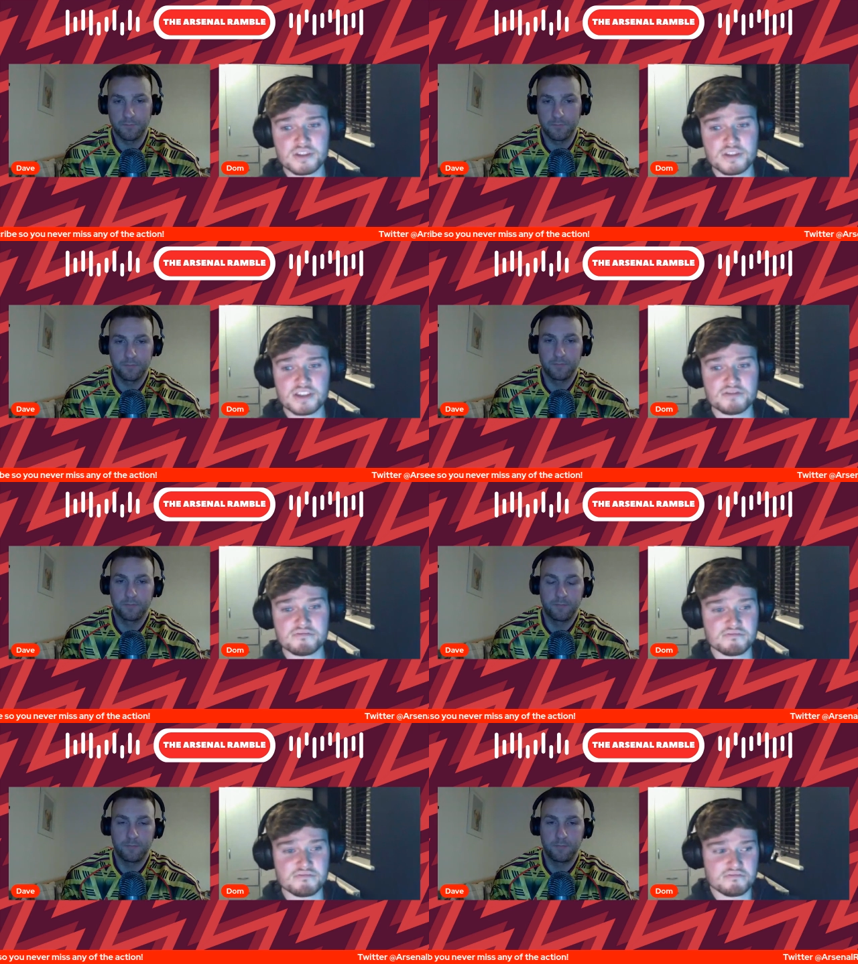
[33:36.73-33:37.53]
Speaker 1: it,
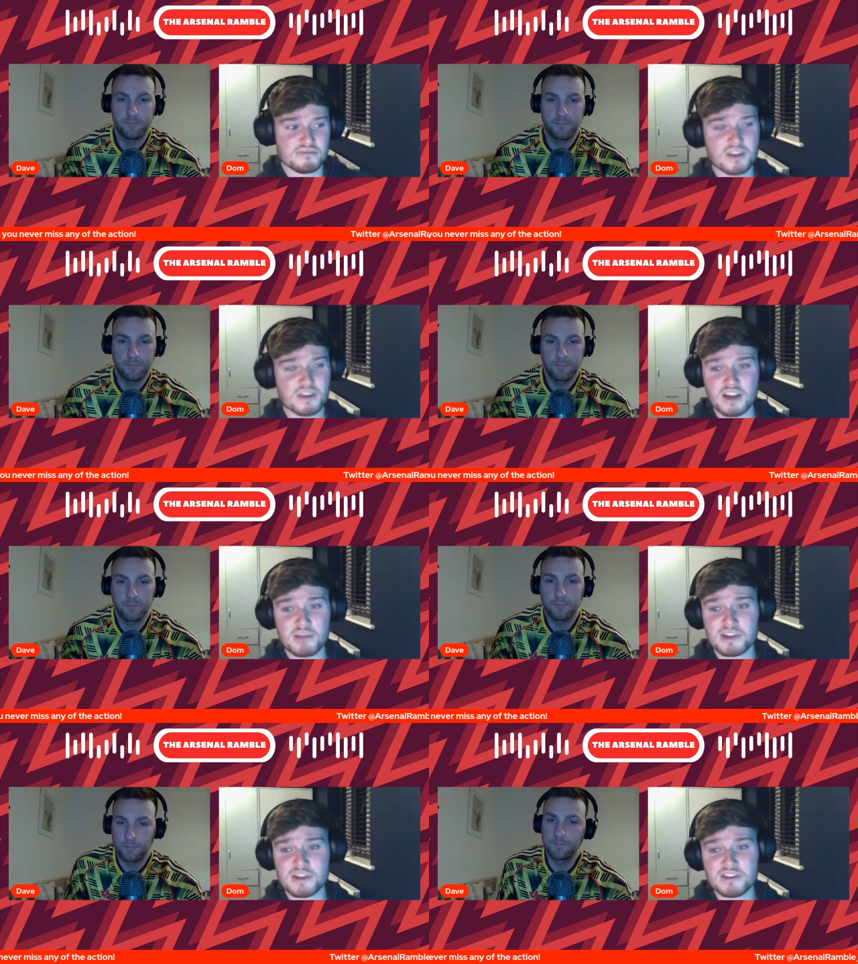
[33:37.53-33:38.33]
I
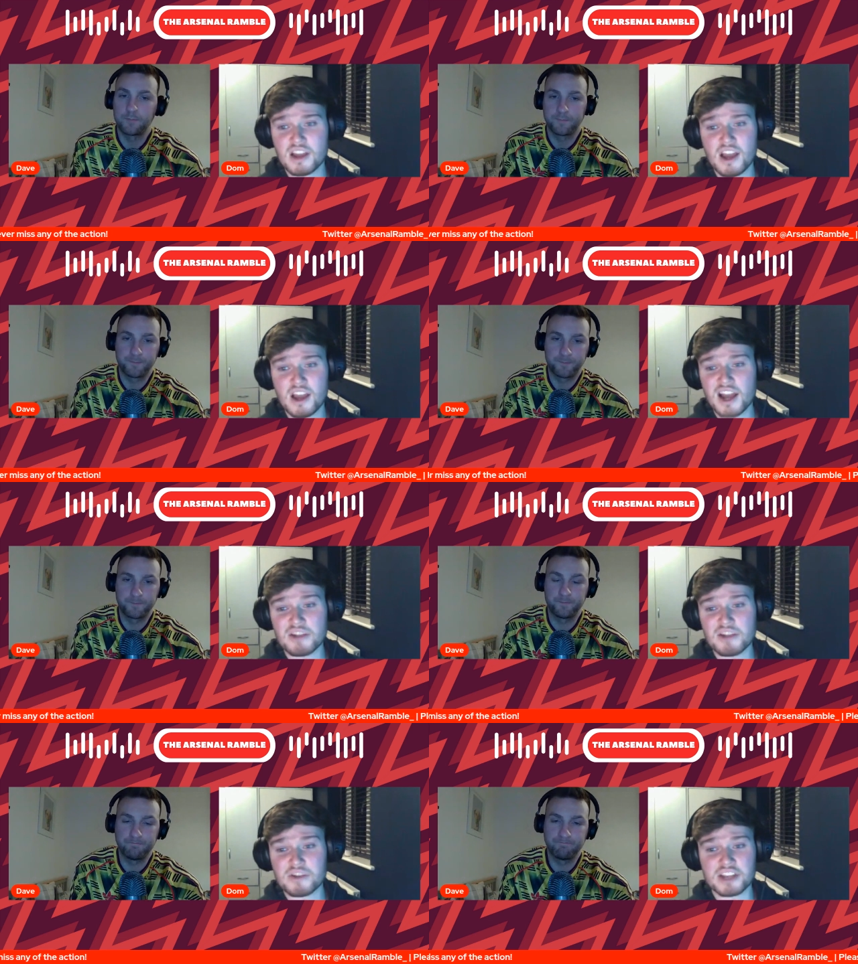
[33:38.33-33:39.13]
mean, I
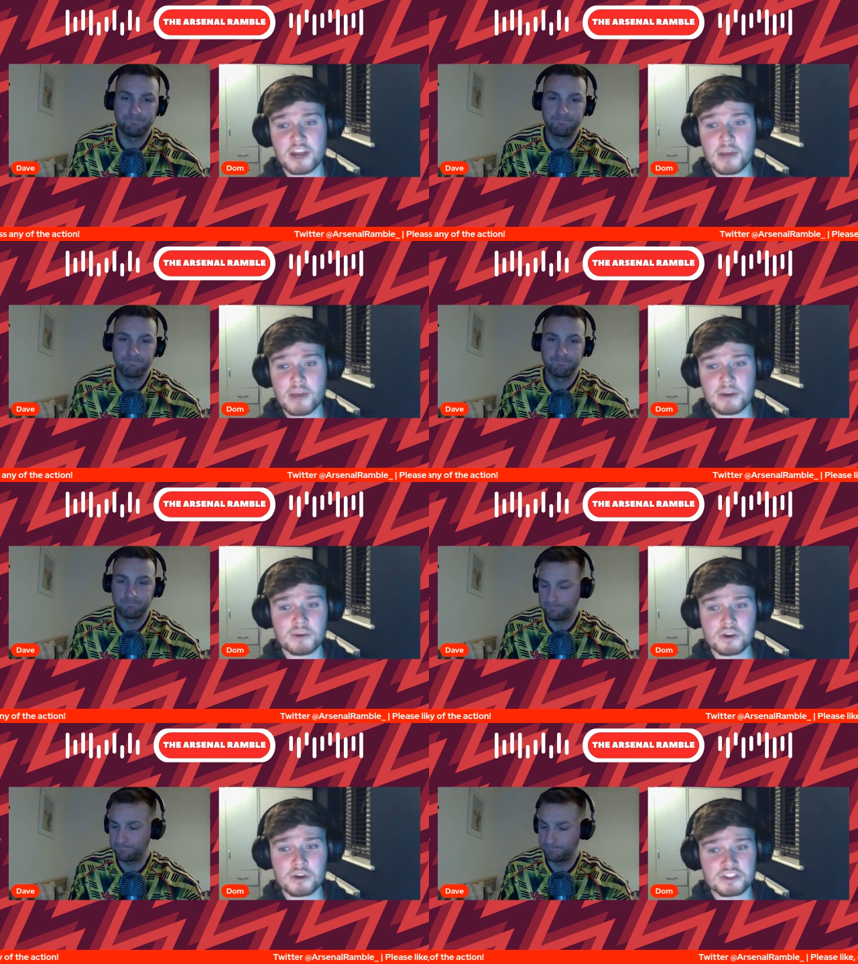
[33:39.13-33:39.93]
don't really care about him
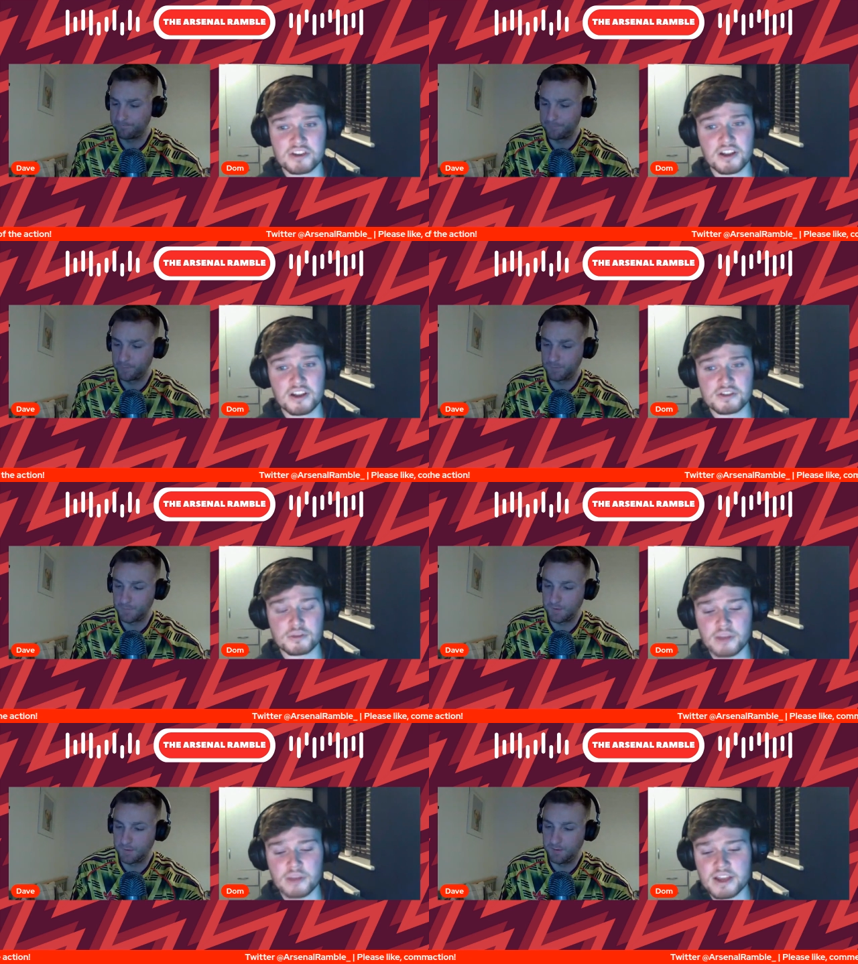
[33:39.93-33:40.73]
anymore because he's not an
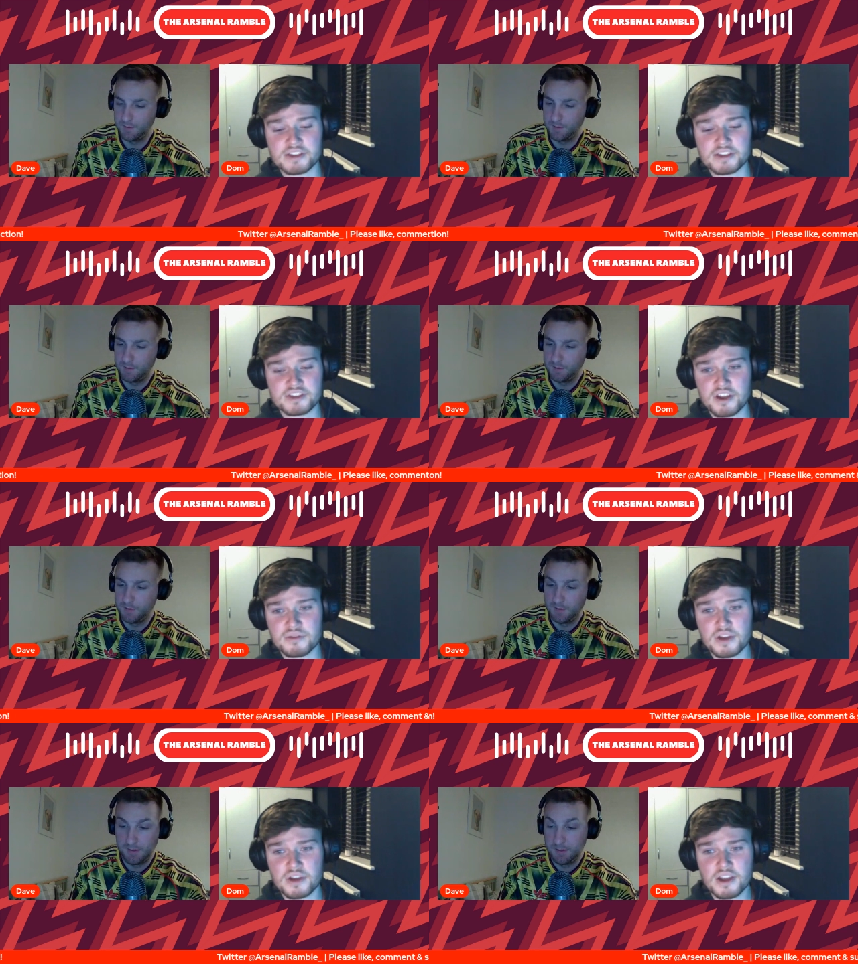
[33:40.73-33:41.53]
Arsenal player.
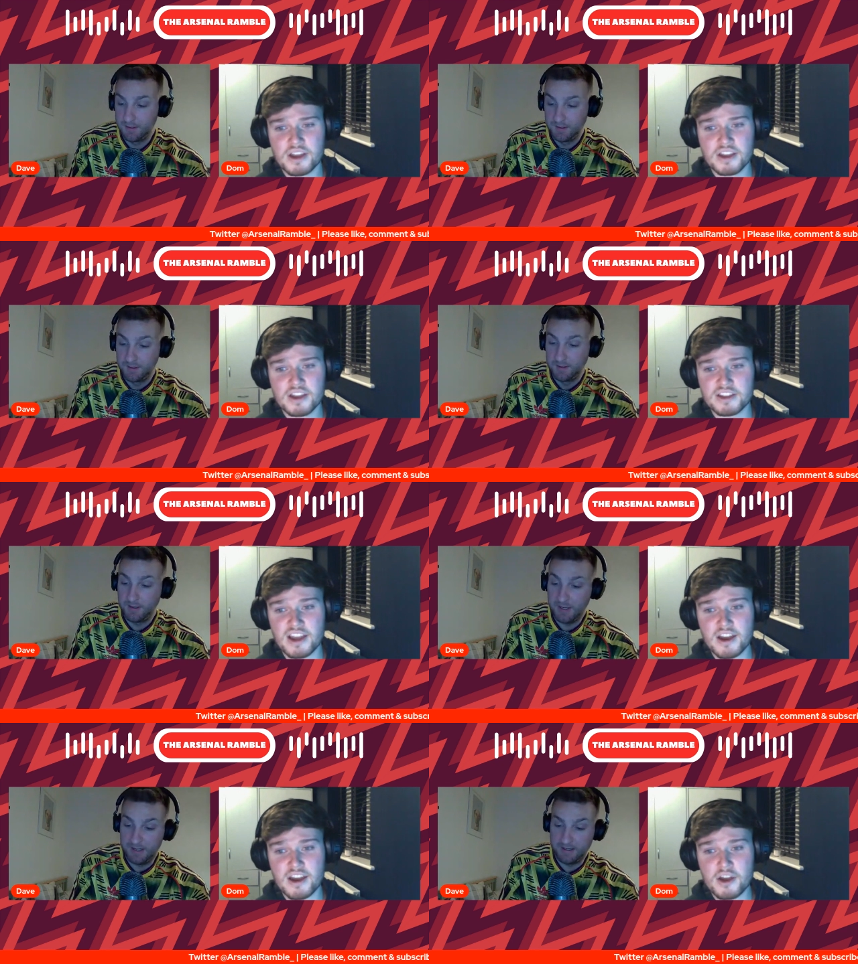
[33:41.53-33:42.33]
So
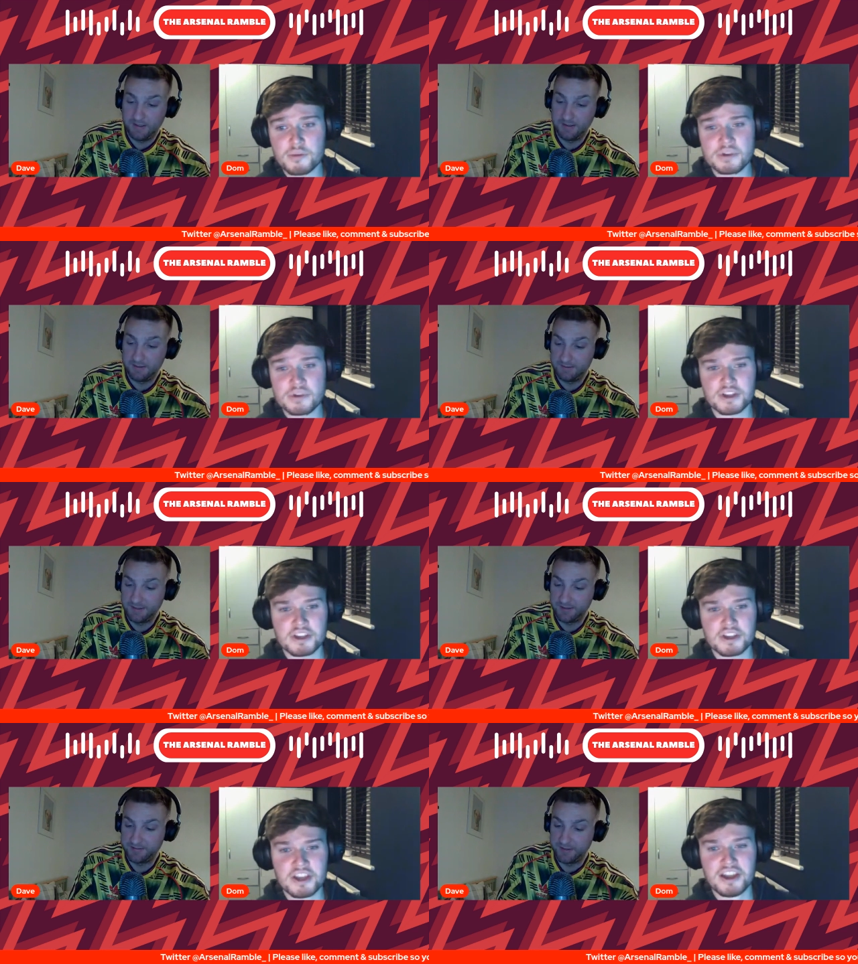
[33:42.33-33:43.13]
yeah,
Speaker 2: I yeah, hope
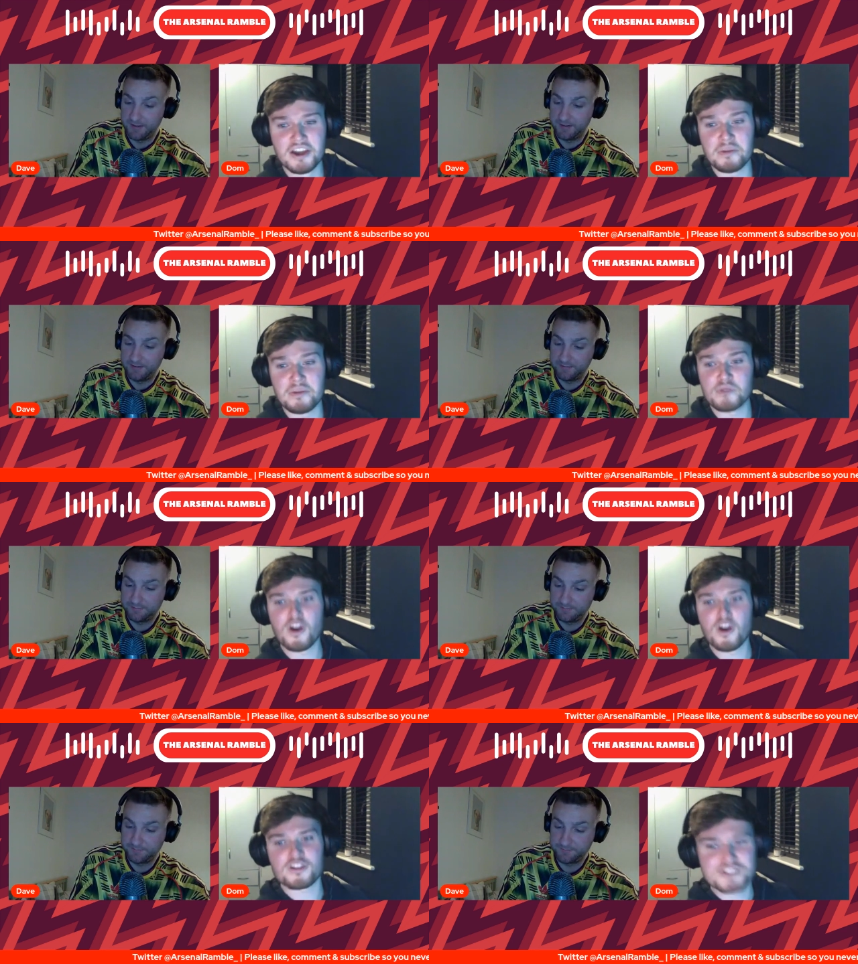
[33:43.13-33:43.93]
he, that's hope he
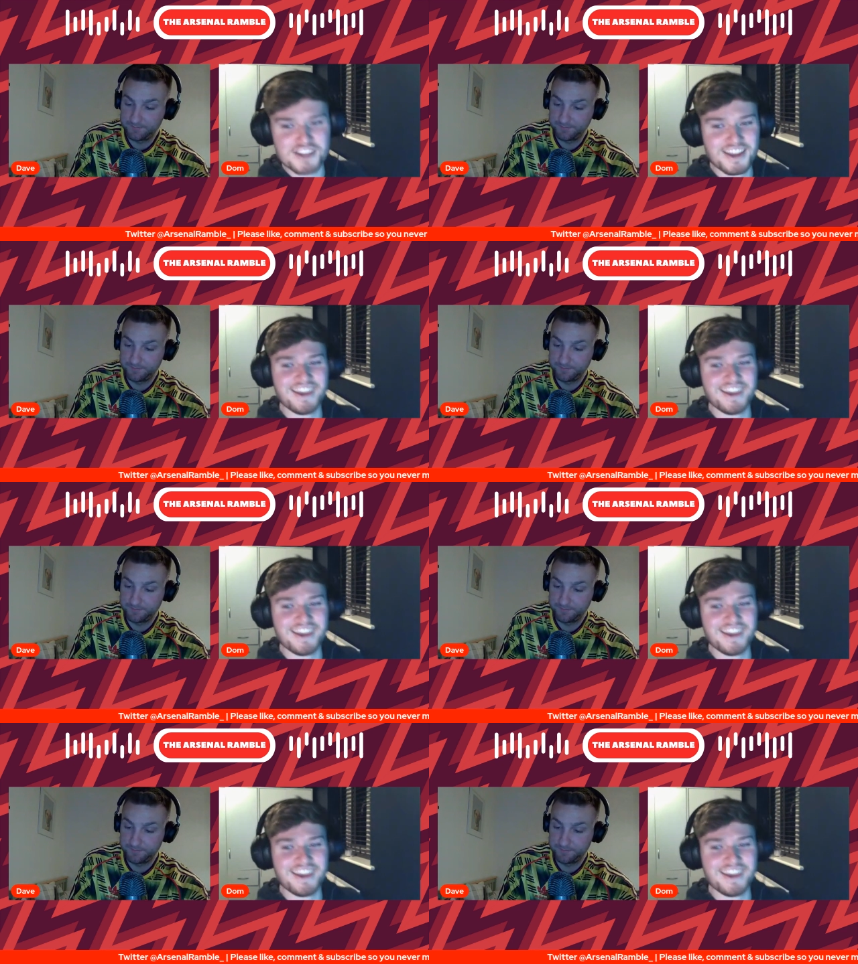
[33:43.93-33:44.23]
rots.